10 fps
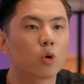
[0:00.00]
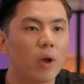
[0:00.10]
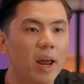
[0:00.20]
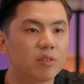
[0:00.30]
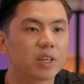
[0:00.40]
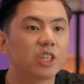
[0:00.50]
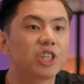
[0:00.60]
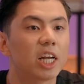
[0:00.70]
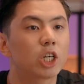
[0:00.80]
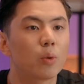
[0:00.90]
creatives get
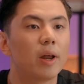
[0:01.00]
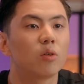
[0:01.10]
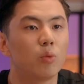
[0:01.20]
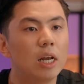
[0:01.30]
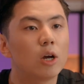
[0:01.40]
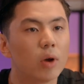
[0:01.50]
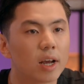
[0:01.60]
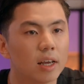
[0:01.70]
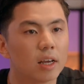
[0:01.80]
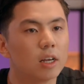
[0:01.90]
saturated really quickly.